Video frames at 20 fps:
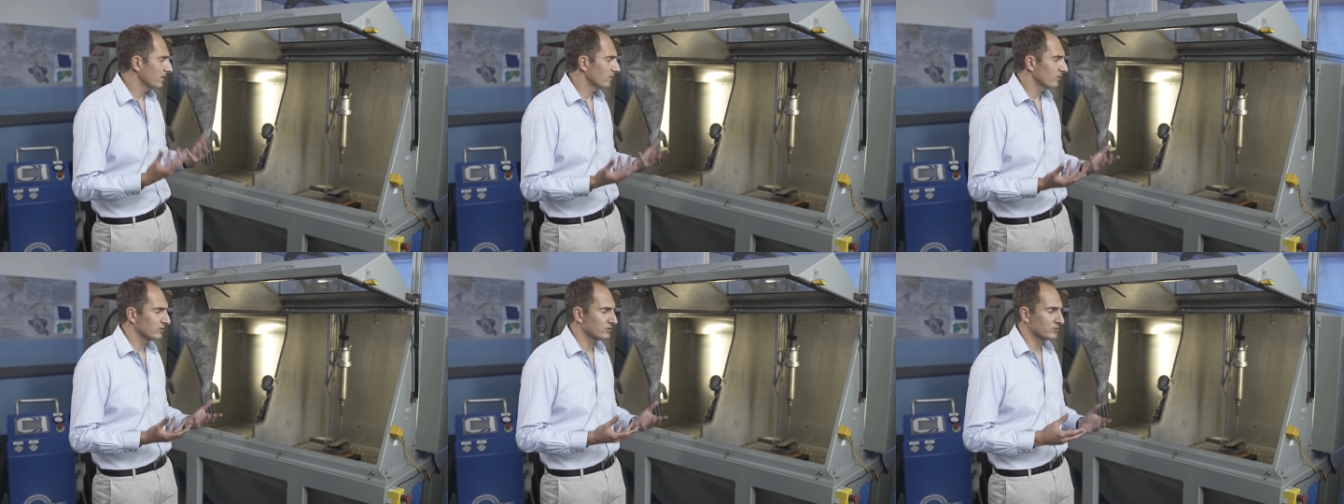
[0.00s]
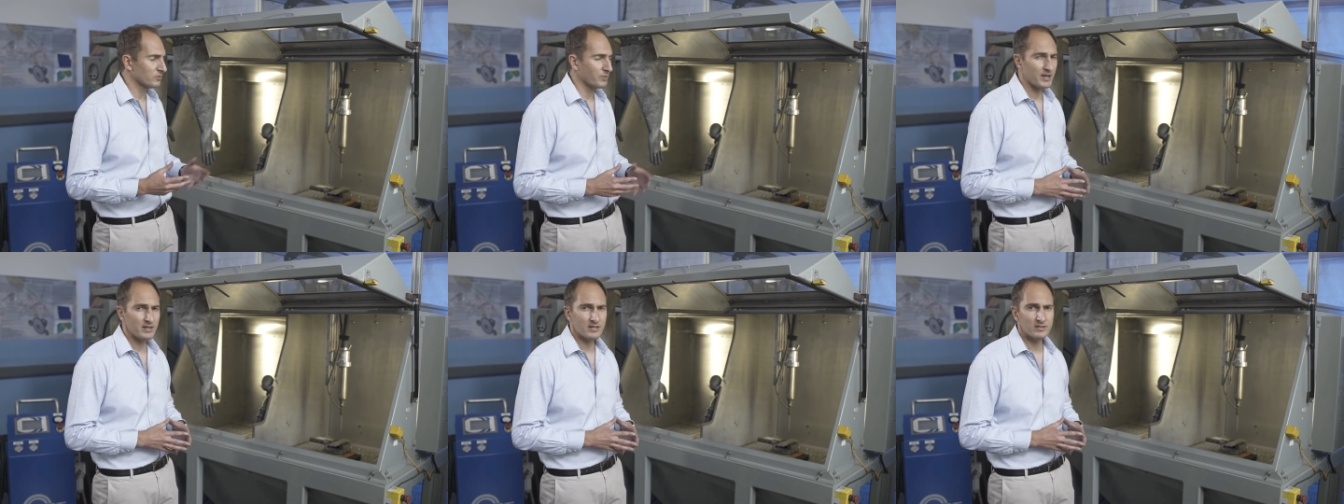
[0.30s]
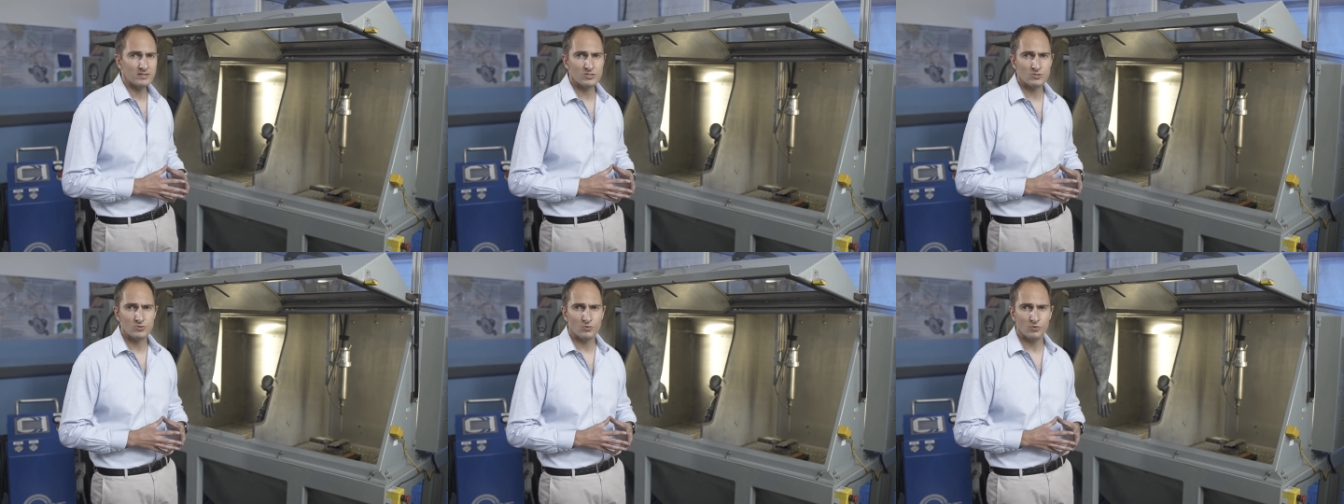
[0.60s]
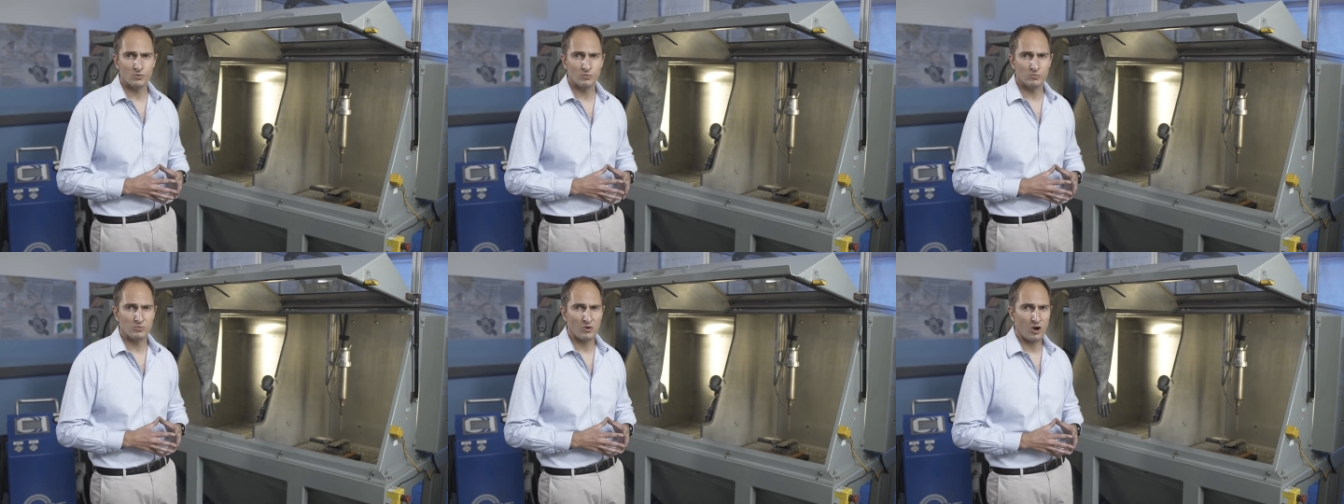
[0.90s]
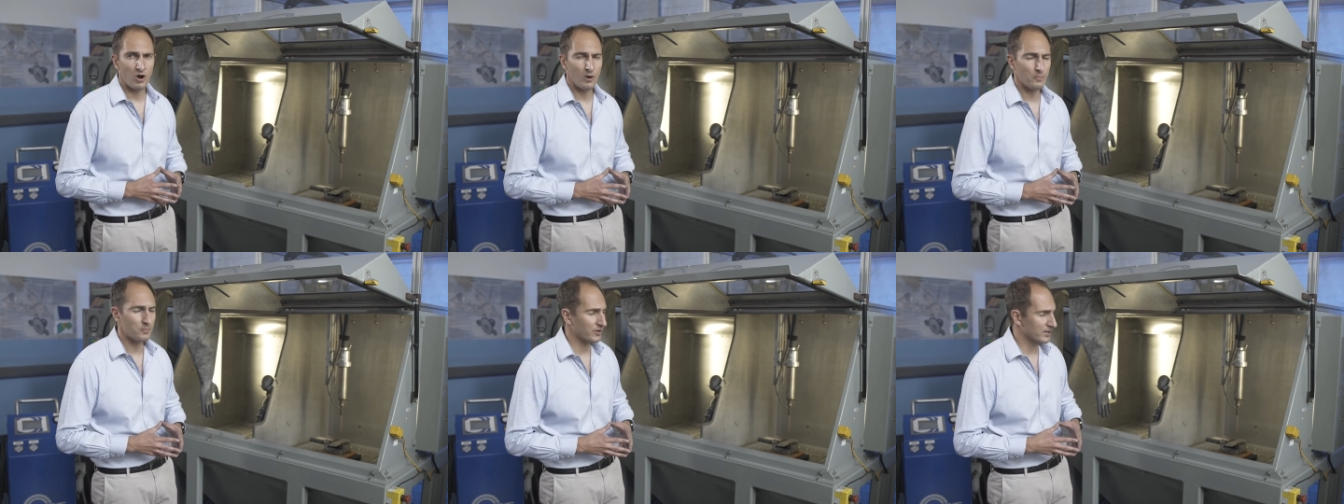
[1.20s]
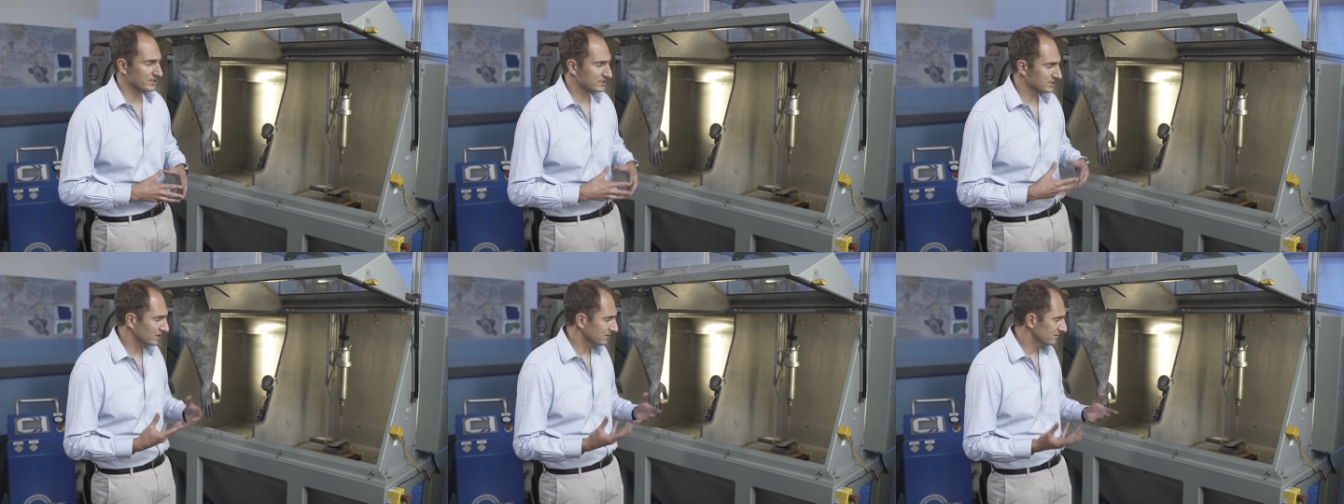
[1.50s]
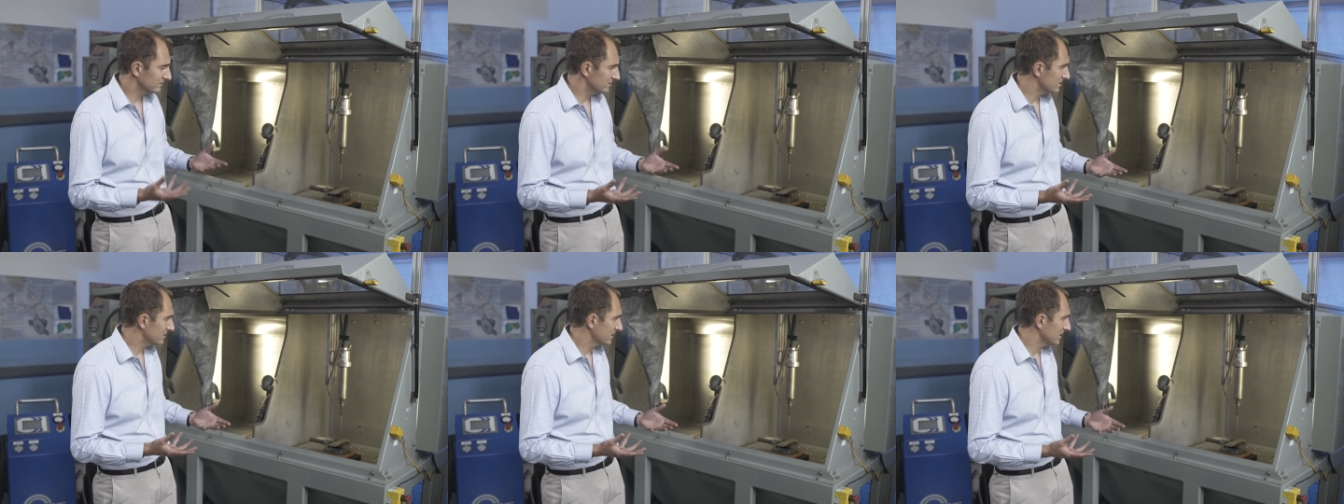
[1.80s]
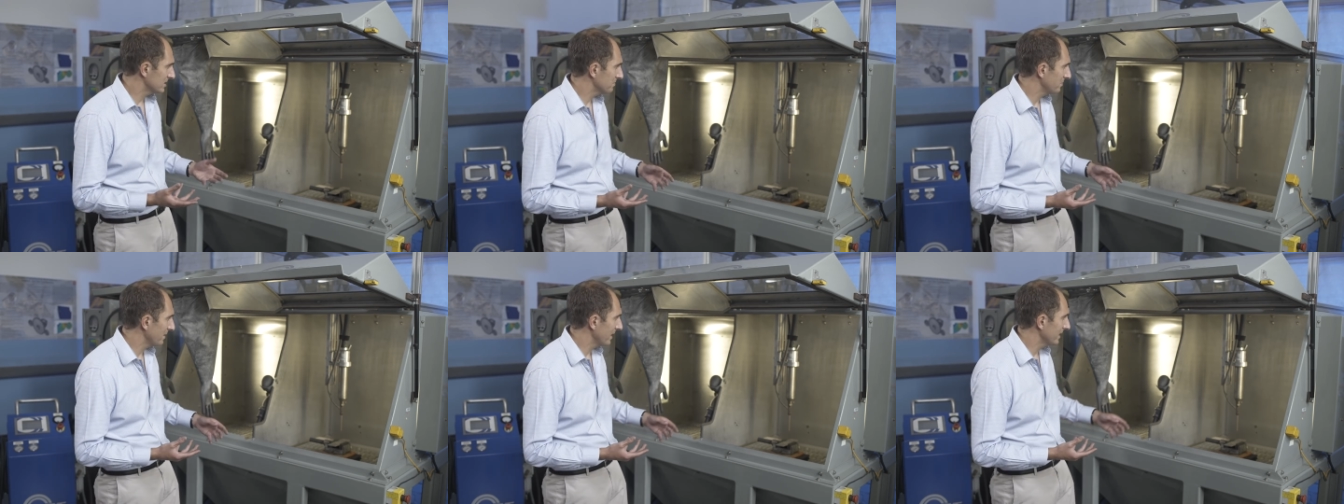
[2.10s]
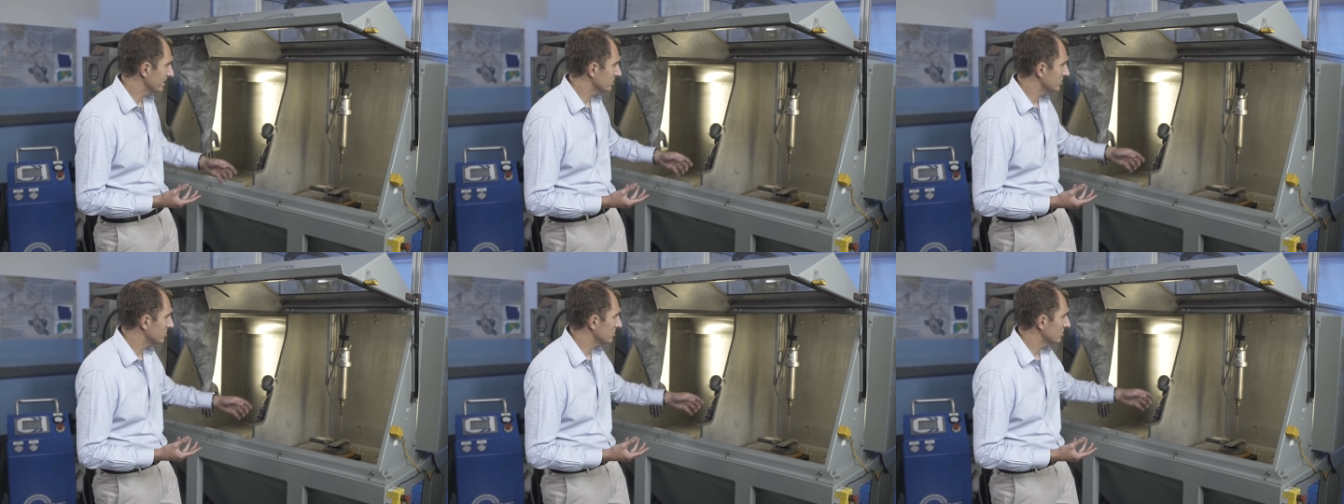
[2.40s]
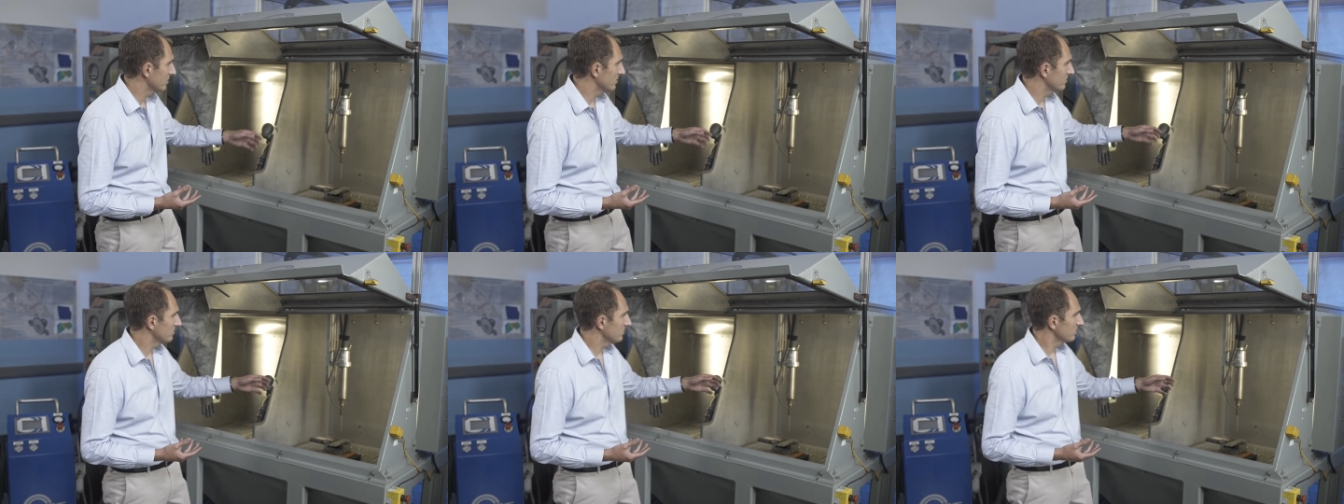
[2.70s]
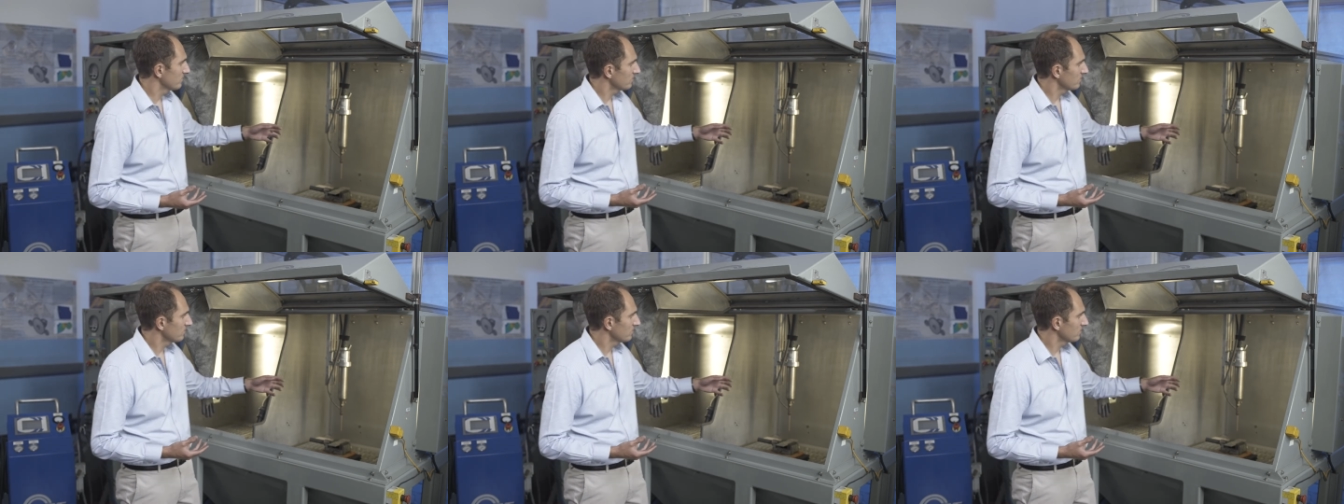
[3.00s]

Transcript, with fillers: or the way that this all operates, I'll just explain to you